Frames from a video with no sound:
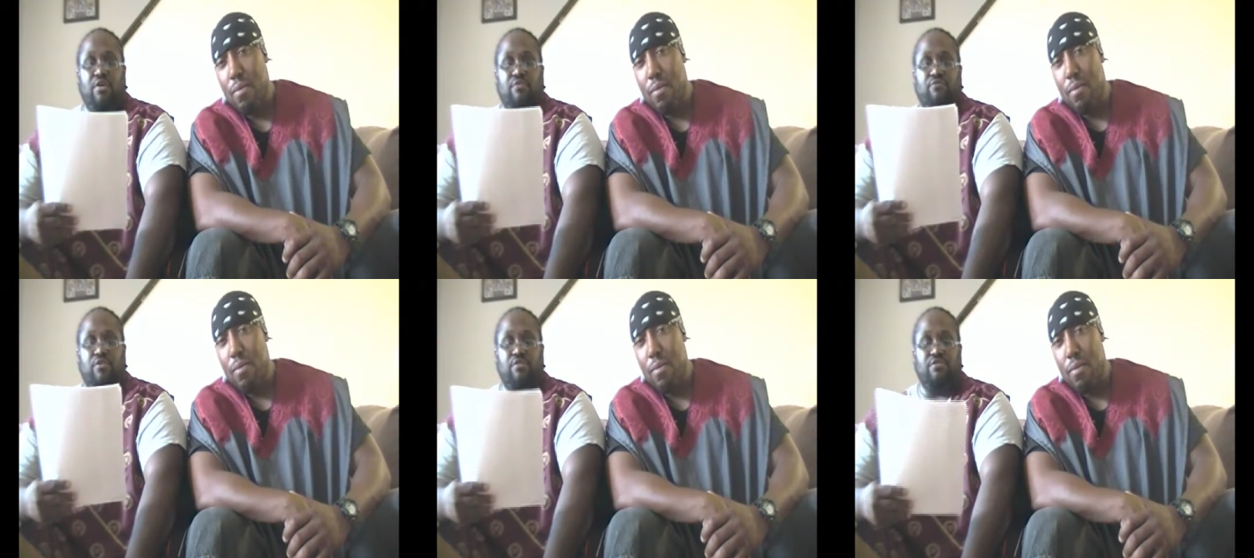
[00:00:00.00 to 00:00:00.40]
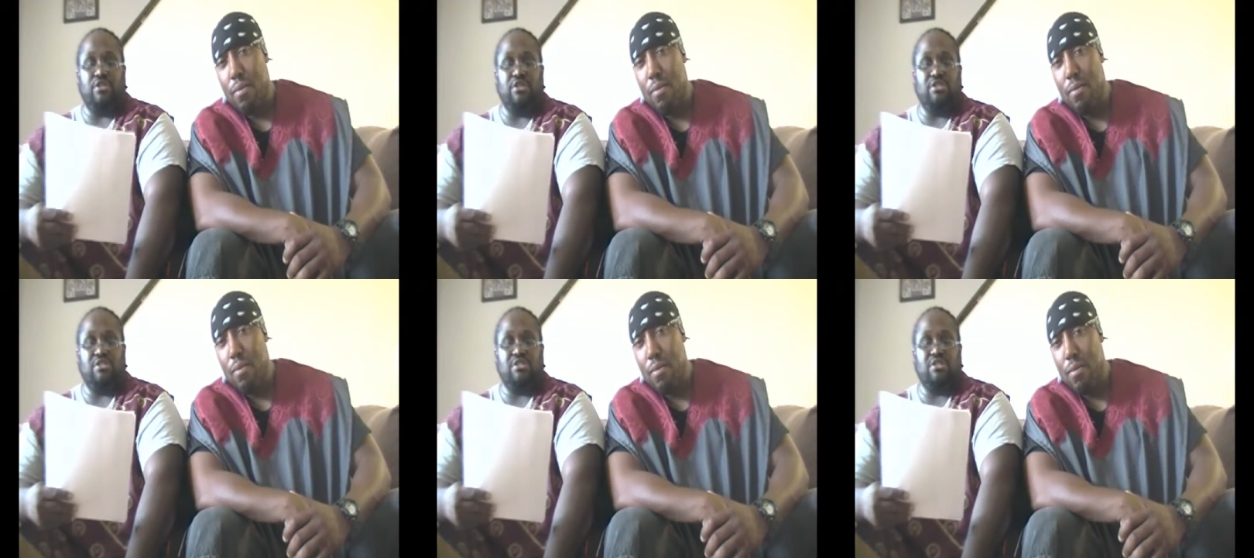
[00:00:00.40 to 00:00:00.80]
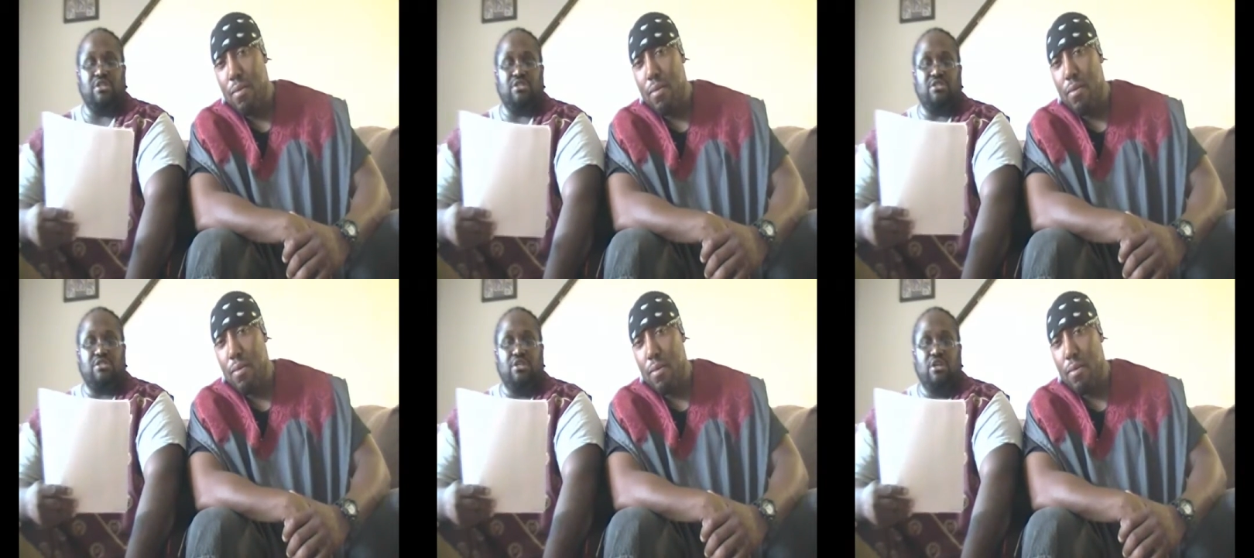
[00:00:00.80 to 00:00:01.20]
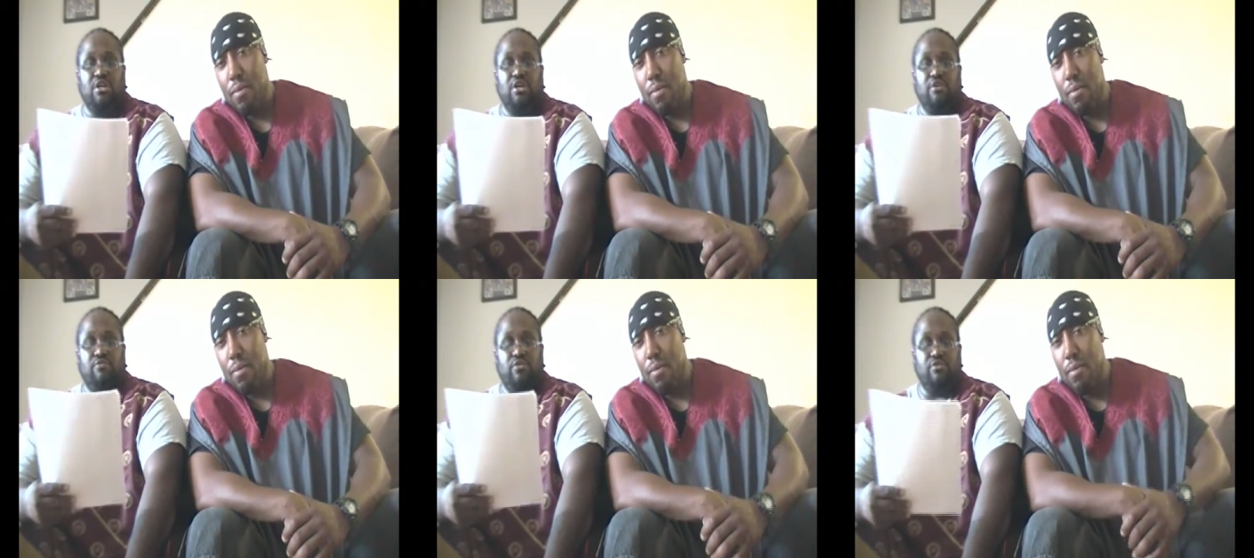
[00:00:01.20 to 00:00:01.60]
Speaker 1: 56,
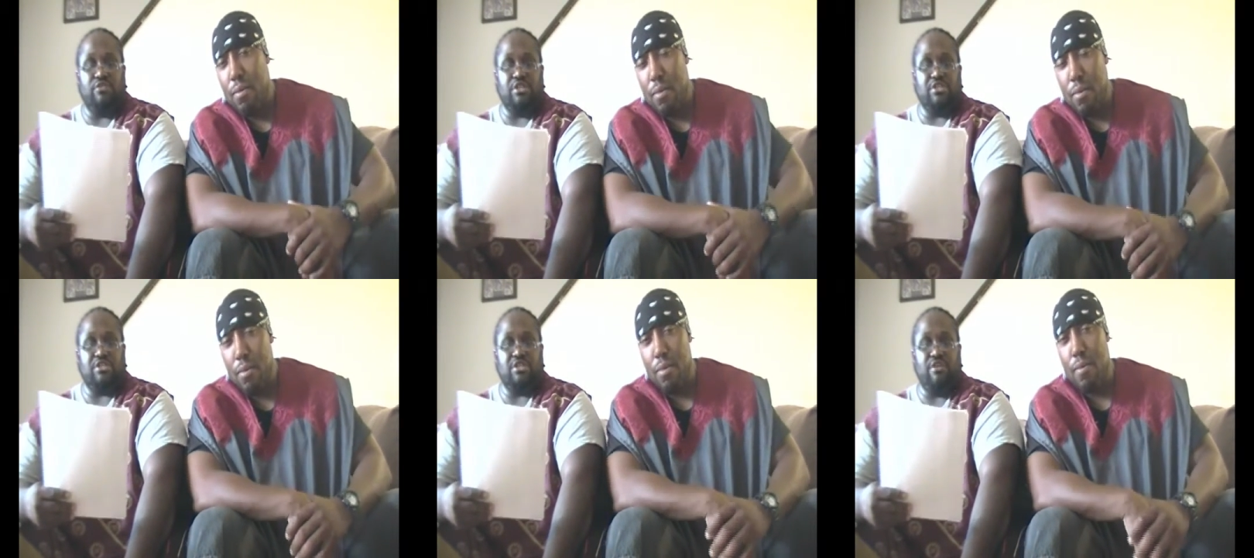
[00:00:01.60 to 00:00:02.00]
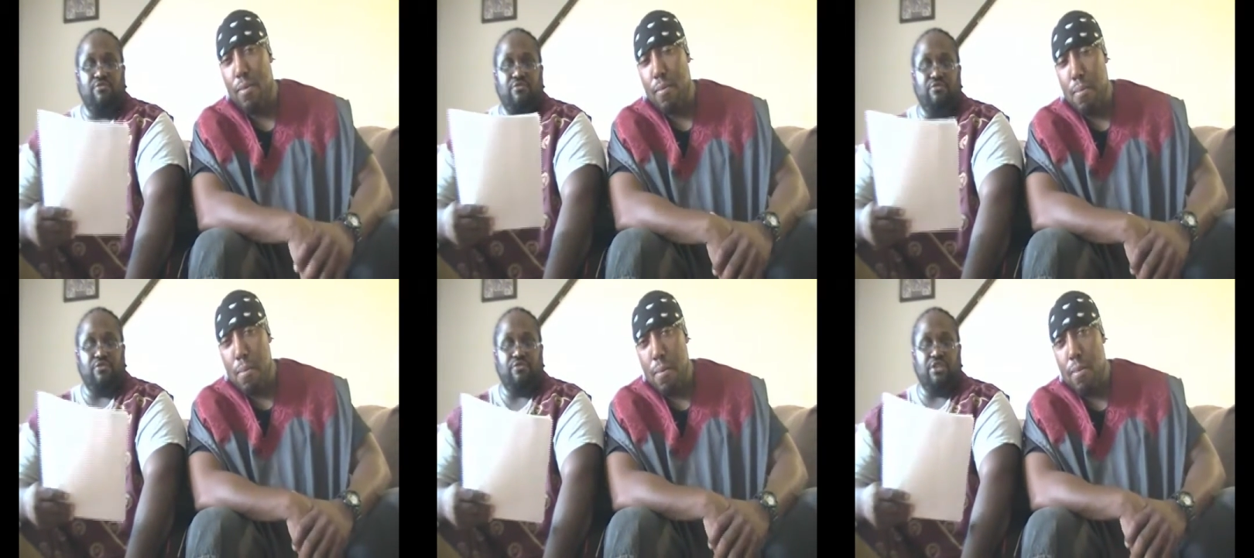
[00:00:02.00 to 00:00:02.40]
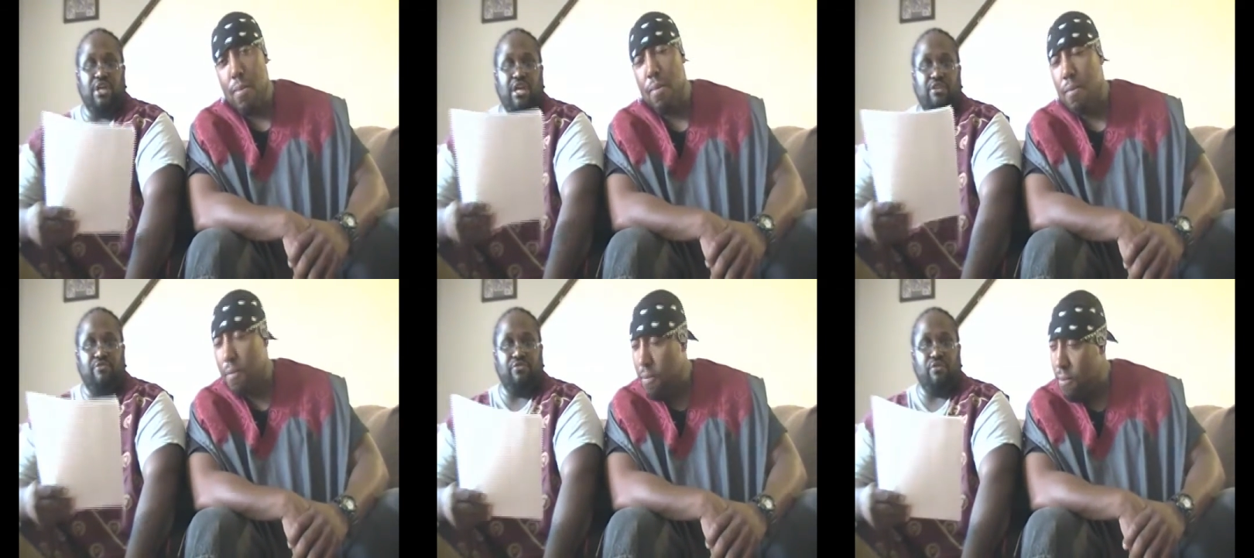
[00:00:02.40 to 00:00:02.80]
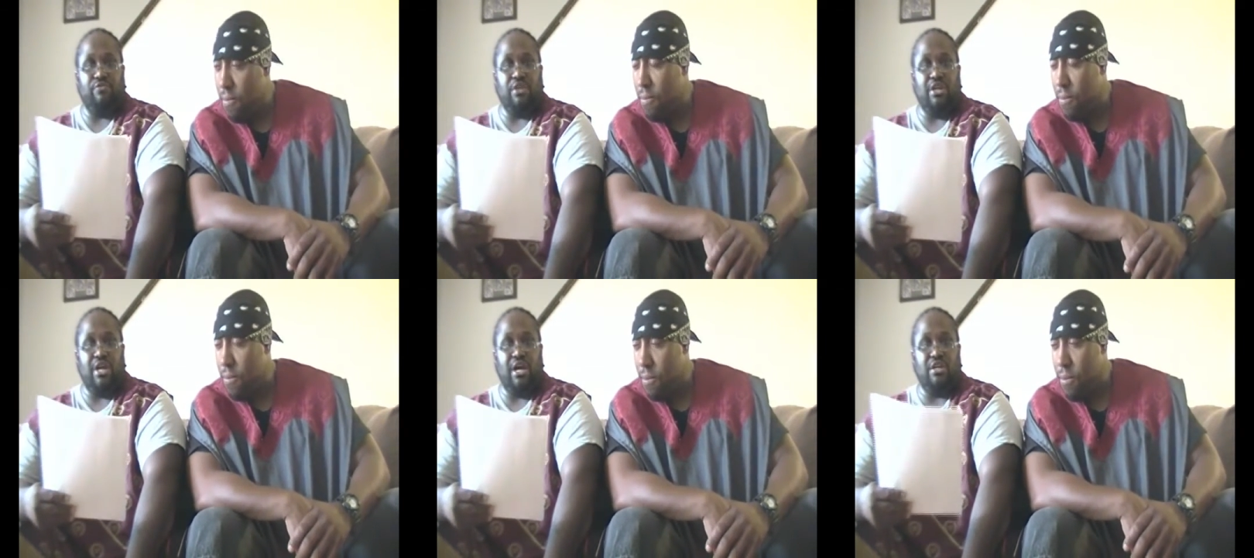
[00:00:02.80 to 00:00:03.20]
57, 58, and
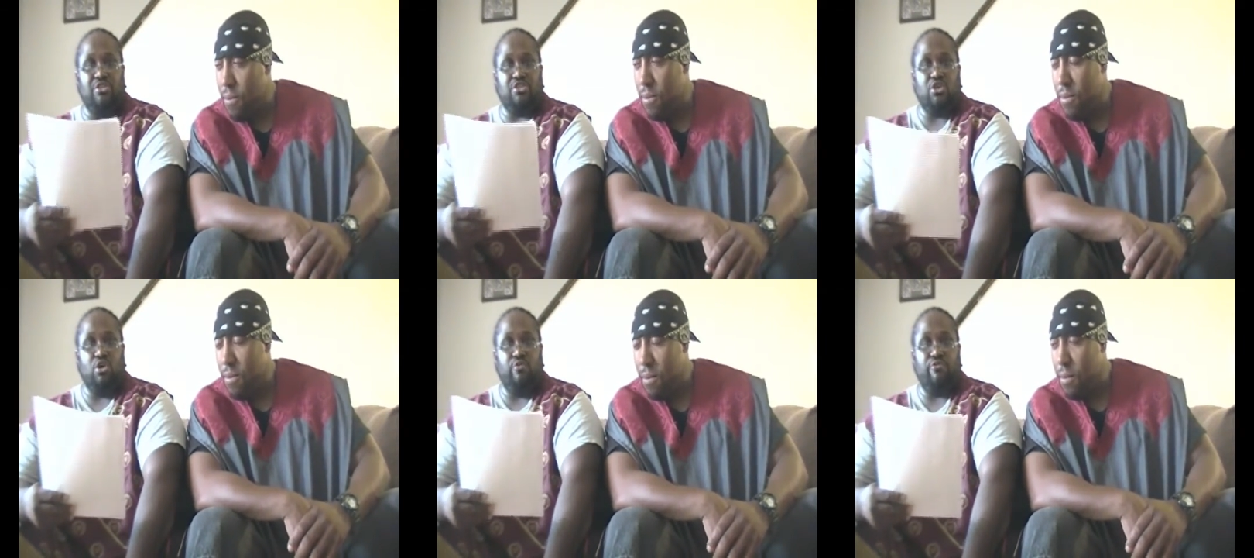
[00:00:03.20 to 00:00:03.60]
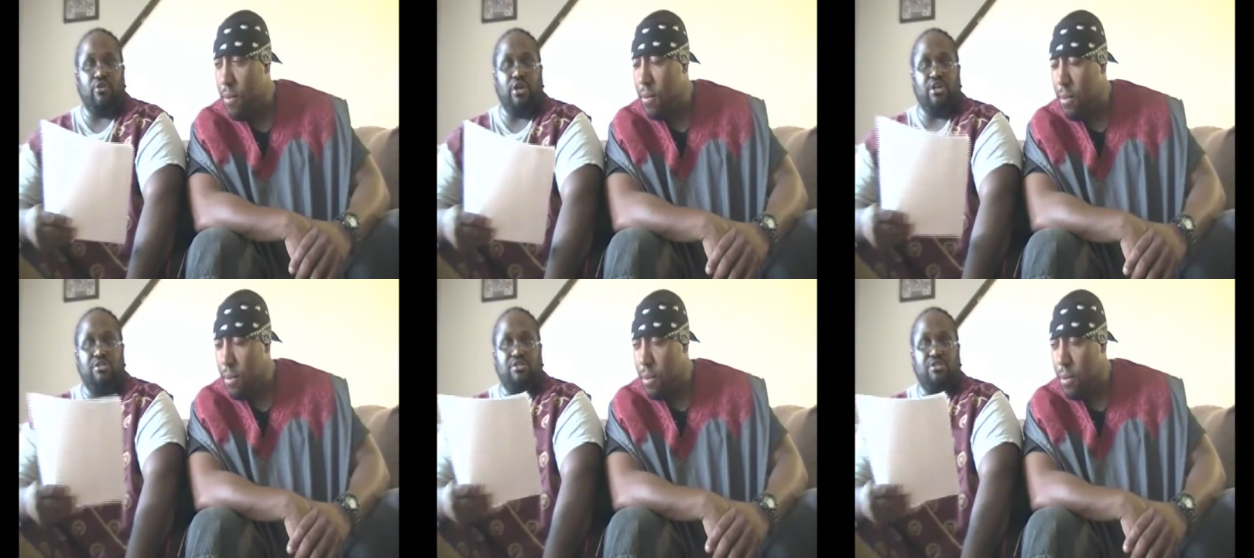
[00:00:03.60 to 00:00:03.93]
59 is Guilford.